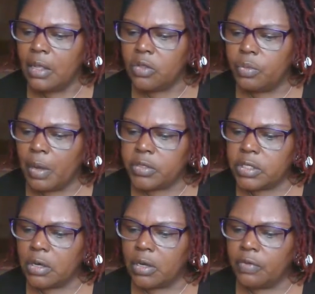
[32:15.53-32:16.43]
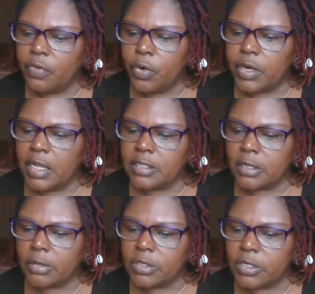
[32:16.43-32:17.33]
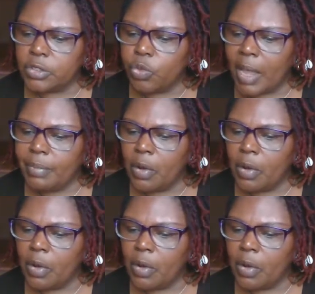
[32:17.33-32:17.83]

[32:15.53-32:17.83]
You posted on it four days ago. Just swipe